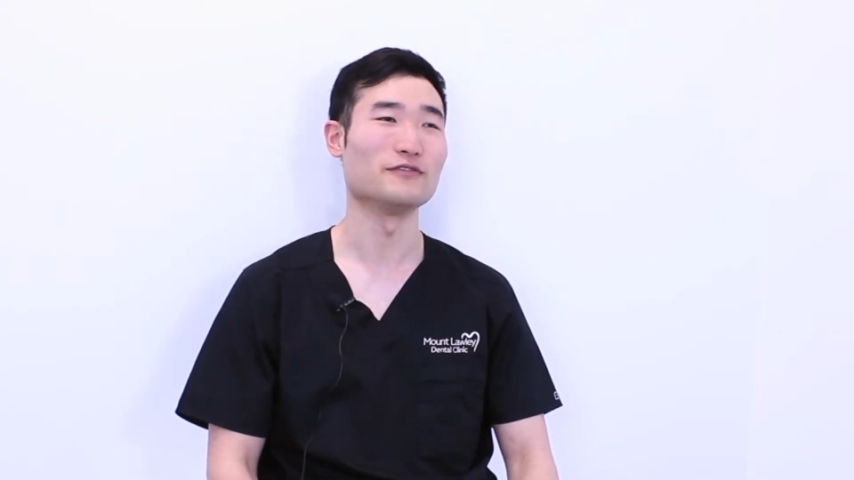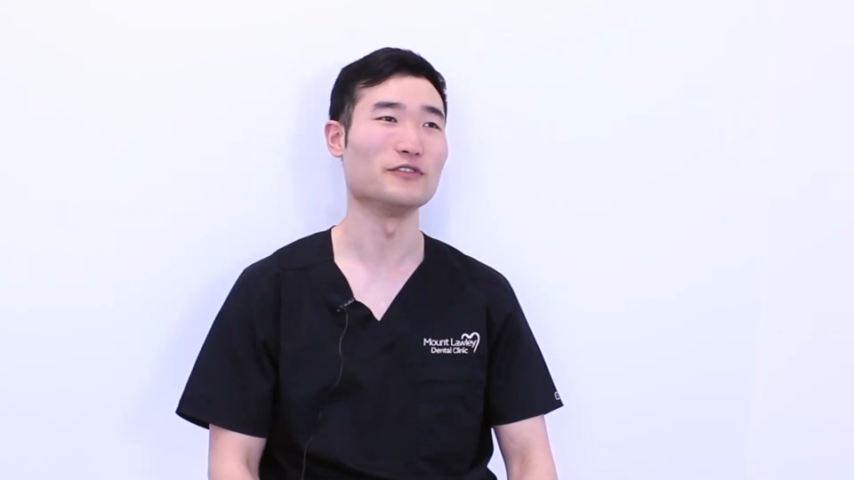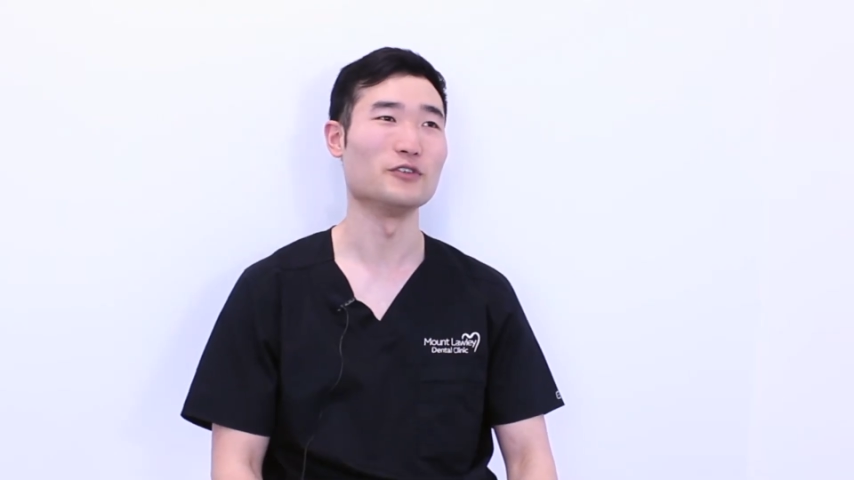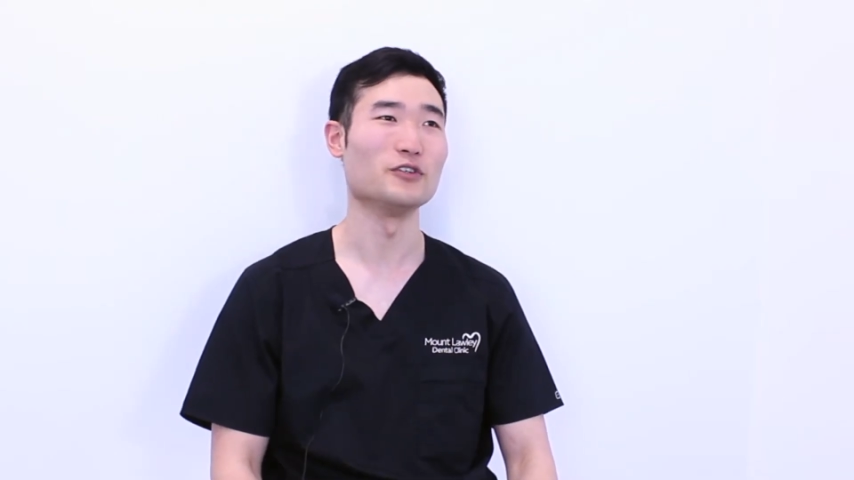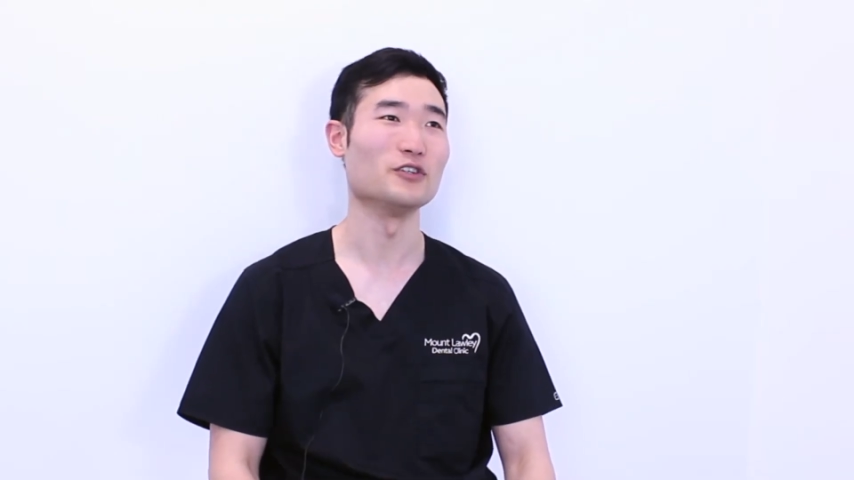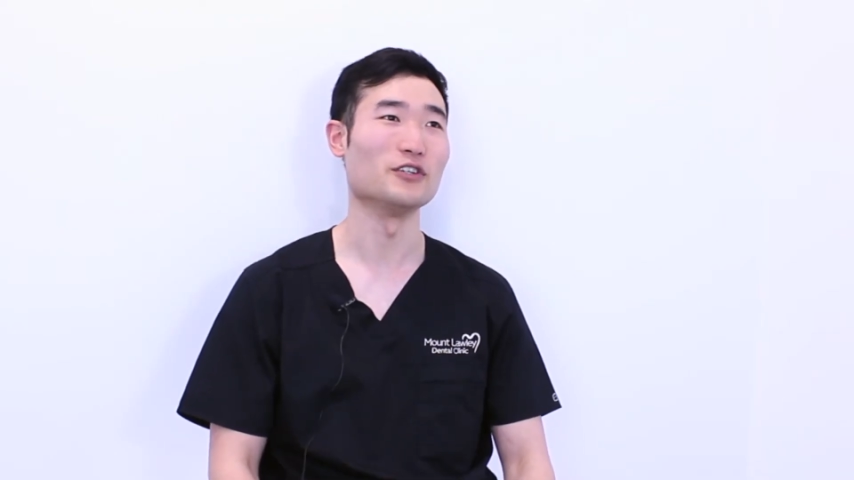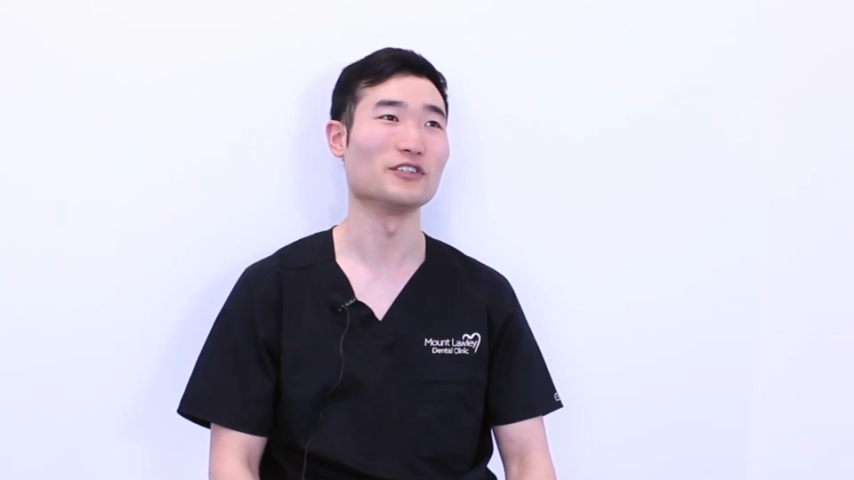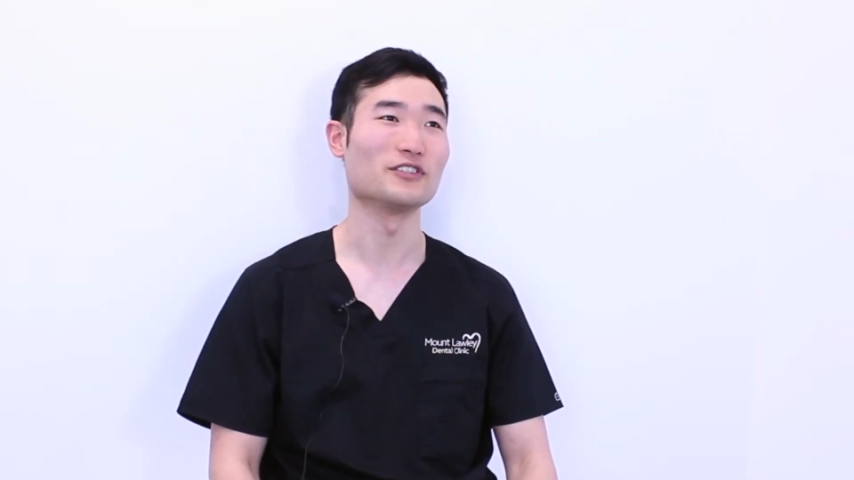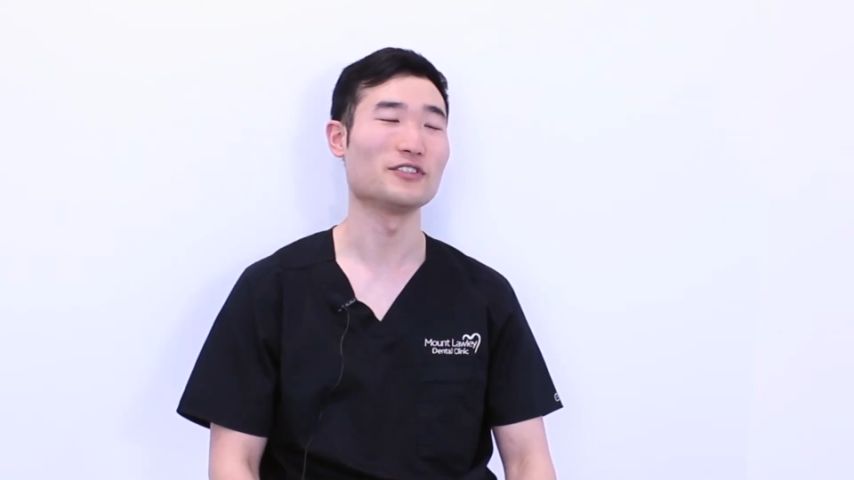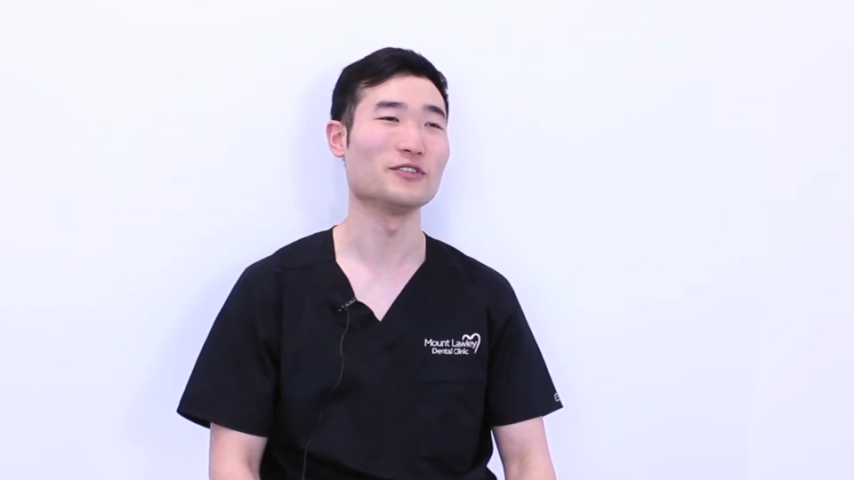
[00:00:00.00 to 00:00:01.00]

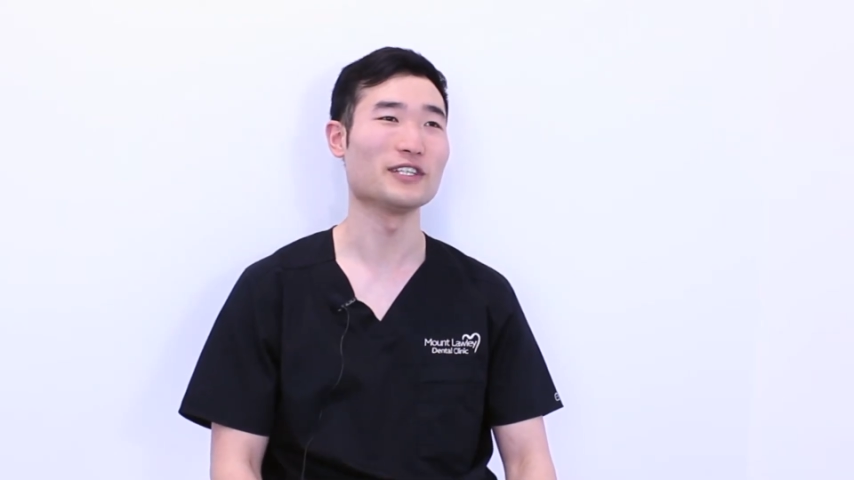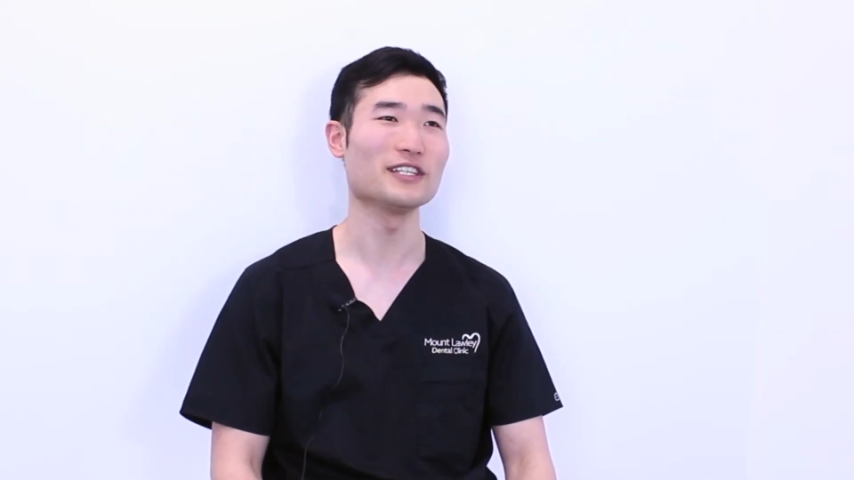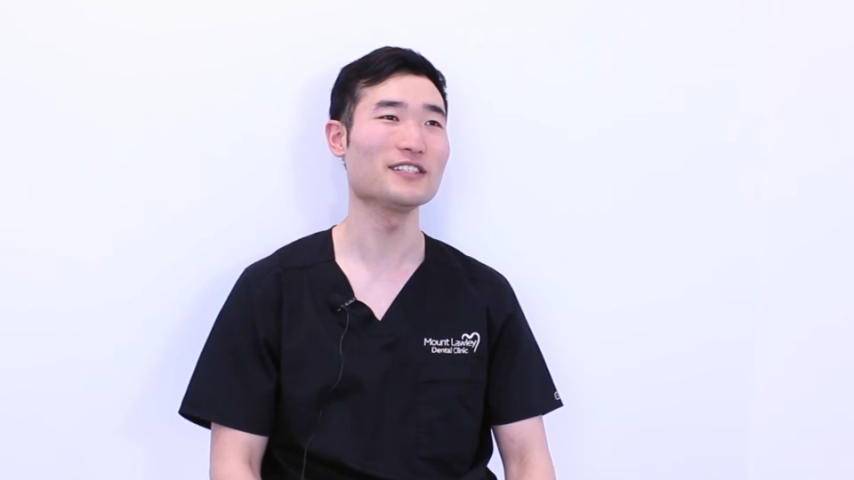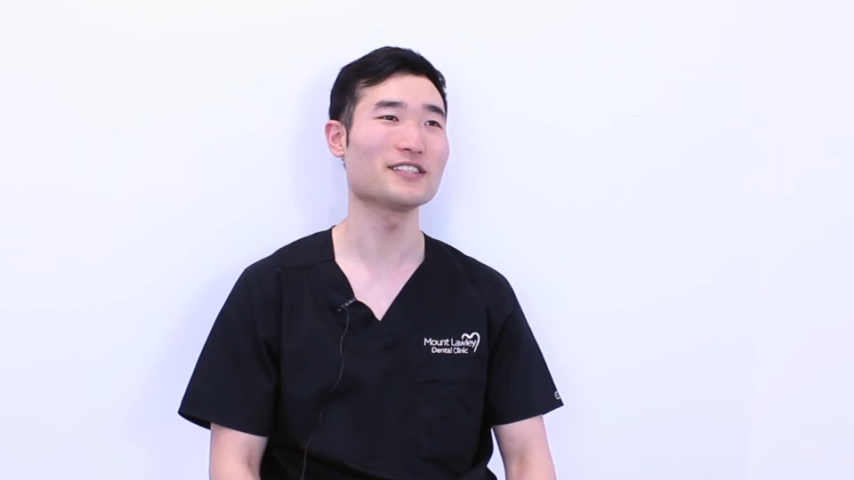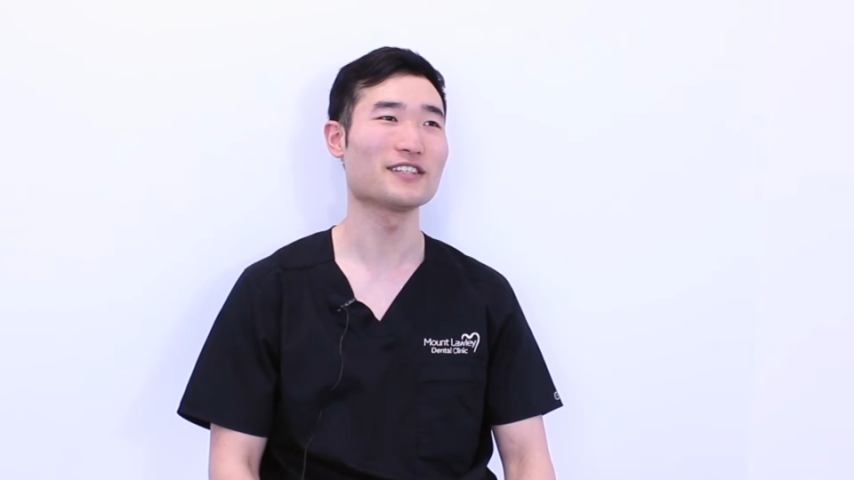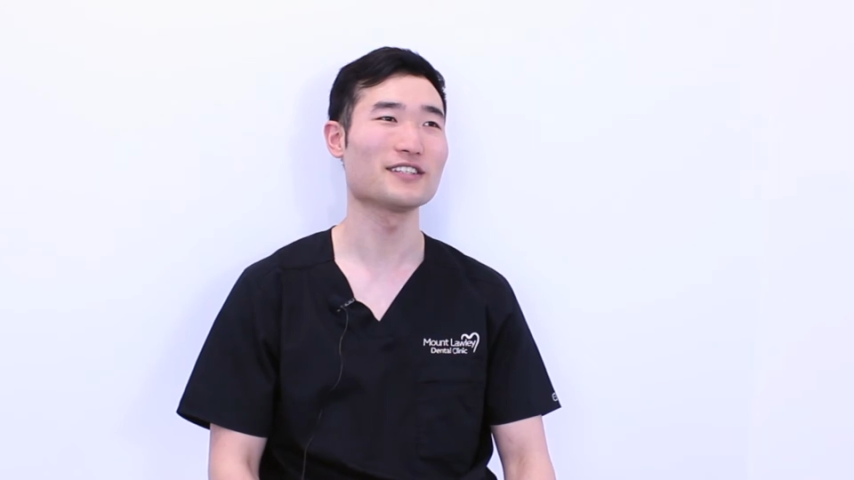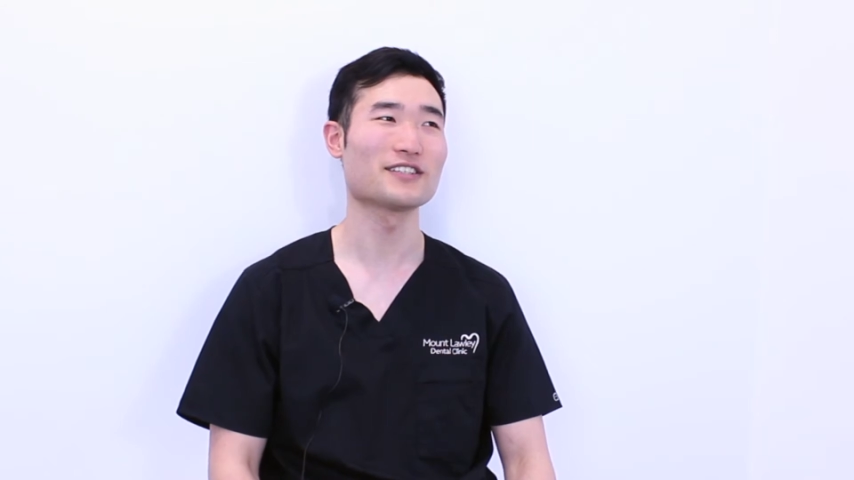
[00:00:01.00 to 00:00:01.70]
for 2 years,